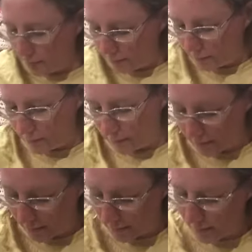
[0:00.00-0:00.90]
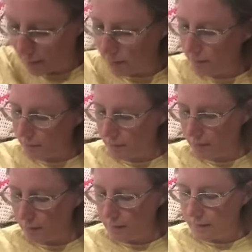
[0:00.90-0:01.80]
Oh my God, is it see-through?
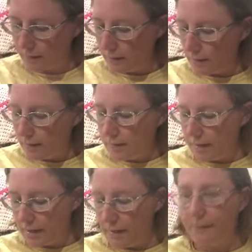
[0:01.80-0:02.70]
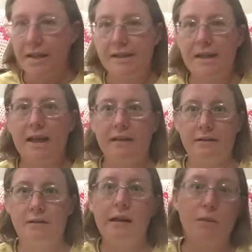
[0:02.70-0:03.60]
But it's kit.
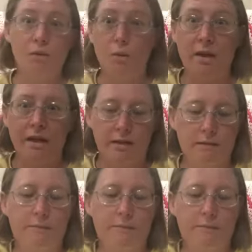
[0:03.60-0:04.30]
It was all kit.